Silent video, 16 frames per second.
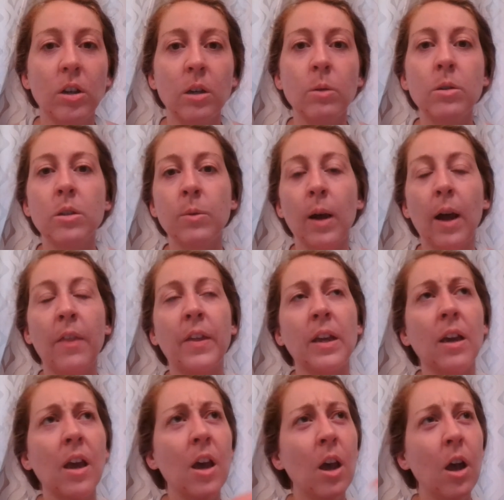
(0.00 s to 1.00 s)
used to it. I
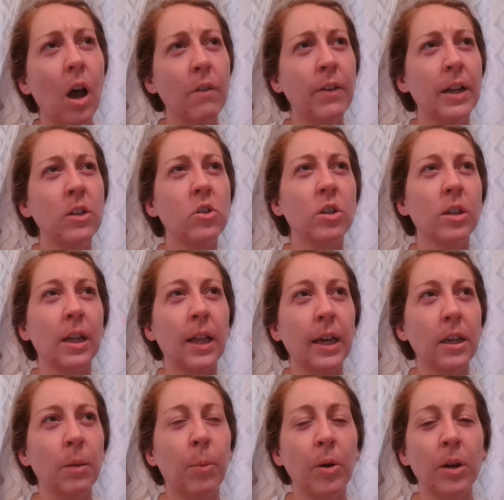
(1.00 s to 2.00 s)
think eventually
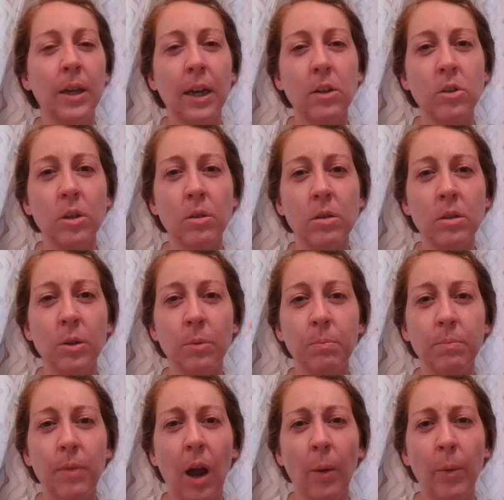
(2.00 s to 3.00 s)
like your body gets used to
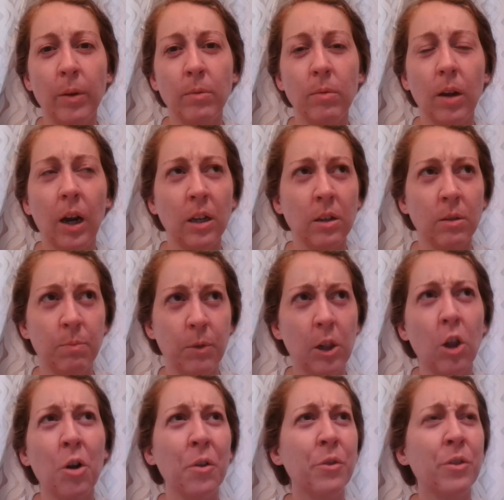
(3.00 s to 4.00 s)
how your
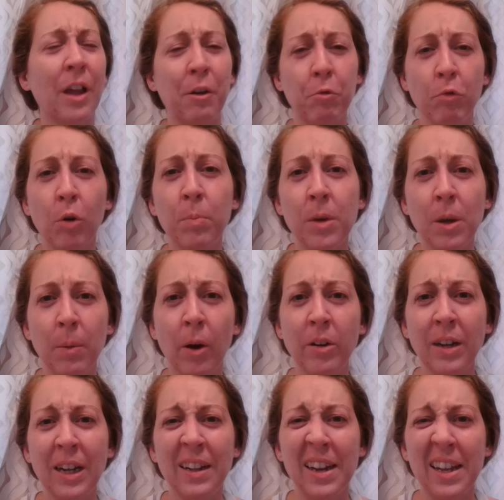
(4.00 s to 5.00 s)
clothes like rub your
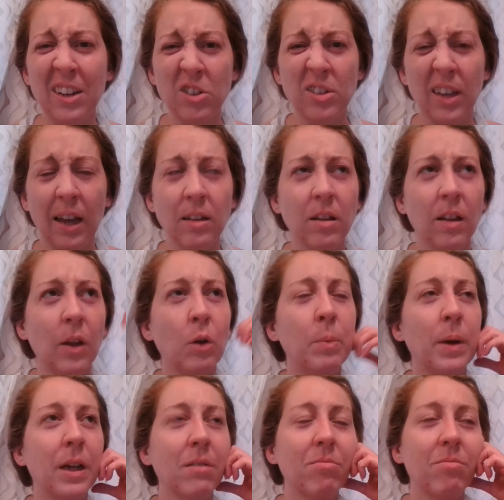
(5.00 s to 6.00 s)
body and it just gets a little
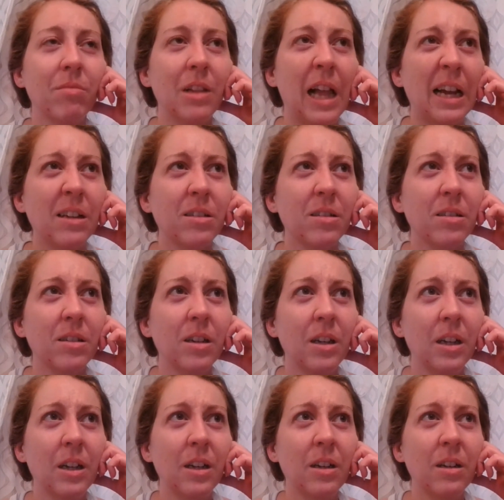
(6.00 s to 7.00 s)
bit less
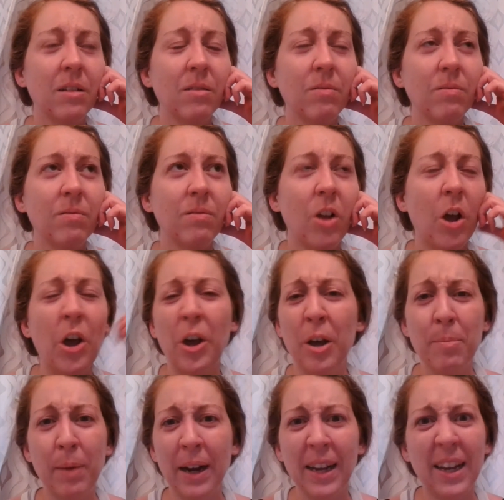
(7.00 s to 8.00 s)

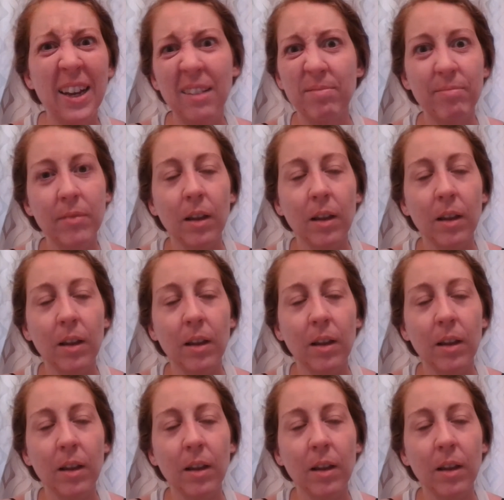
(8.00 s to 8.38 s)
hurt by it.